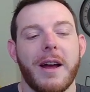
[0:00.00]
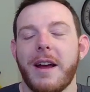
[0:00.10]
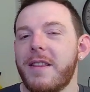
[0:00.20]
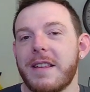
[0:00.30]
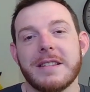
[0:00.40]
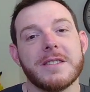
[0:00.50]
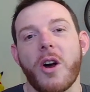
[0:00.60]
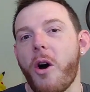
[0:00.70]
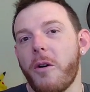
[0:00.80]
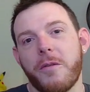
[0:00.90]
This is
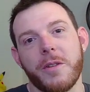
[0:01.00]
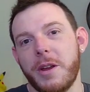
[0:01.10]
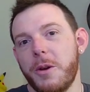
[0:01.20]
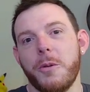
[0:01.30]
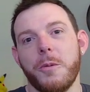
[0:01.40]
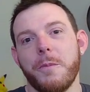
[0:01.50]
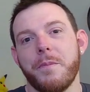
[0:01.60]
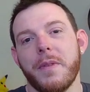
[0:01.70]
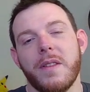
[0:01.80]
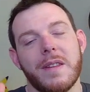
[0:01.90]
all for you.
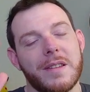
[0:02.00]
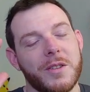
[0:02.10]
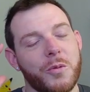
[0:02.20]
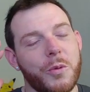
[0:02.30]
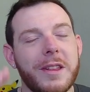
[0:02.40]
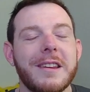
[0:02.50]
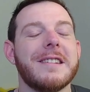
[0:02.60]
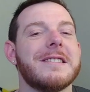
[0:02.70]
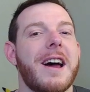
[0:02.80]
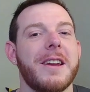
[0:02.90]
This is really
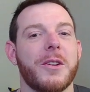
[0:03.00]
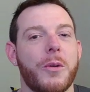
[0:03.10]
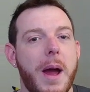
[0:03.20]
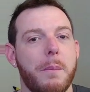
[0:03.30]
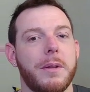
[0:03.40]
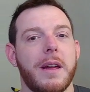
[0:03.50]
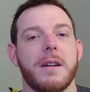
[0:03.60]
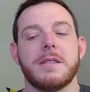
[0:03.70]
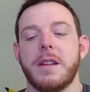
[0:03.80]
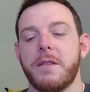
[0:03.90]
designed to grab
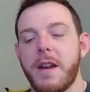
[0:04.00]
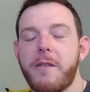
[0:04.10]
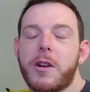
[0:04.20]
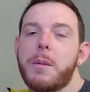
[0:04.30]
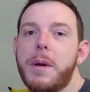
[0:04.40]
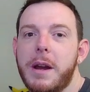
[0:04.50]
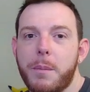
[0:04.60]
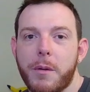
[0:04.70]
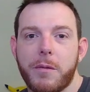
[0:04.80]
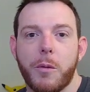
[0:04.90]
players that have never competed
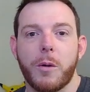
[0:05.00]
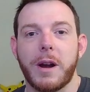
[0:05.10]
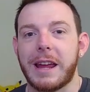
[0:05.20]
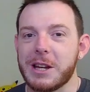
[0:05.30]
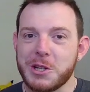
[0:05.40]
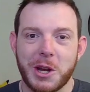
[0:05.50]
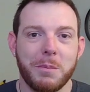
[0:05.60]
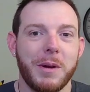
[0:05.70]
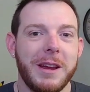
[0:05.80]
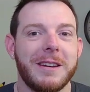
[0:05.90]
before and get you
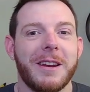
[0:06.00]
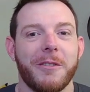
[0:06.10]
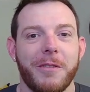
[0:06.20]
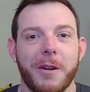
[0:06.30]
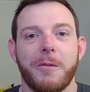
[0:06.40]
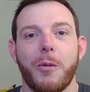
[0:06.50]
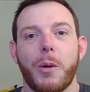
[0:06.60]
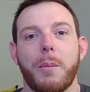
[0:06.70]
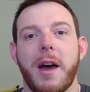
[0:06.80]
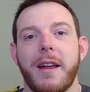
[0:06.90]
competing in a fun
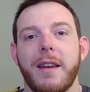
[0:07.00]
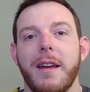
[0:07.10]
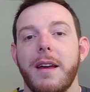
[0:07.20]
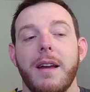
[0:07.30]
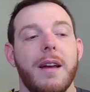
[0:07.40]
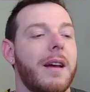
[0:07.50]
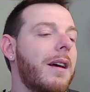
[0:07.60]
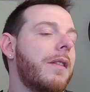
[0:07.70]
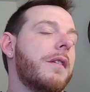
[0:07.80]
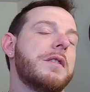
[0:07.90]
format.
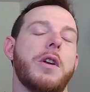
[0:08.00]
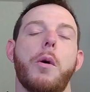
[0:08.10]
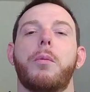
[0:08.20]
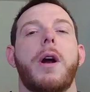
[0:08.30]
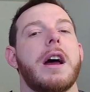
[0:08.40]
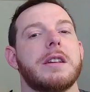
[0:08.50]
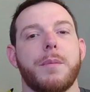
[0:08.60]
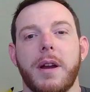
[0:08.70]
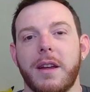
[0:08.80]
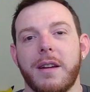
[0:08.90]
There's no prize
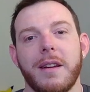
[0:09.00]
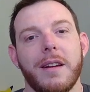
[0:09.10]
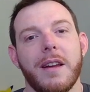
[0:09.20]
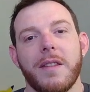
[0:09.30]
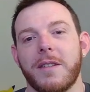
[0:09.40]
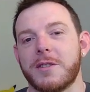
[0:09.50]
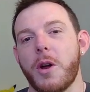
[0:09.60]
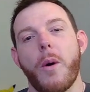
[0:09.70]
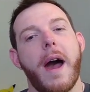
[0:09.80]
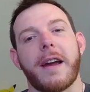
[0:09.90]
money. There's
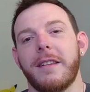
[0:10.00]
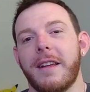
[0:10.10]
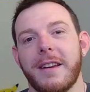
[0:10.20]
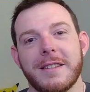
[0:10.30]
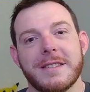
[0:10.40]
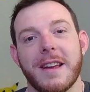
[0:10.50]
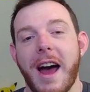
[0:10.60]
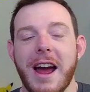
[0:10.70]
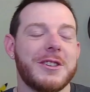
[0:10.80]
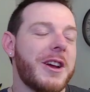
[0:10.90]
no accolades.
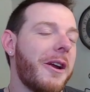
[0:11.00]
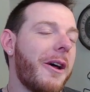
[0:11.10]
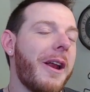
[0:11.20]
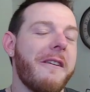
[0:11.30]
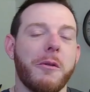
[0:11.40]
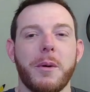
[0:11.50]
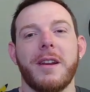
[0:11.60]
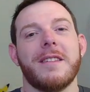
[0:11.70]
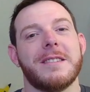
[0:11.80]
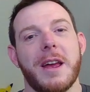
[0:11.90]
I shout out everybody
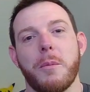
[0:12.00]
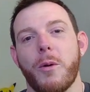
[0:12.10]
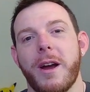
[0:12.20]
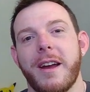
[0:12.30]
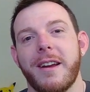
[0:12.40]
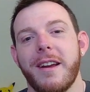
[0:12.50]
the same way.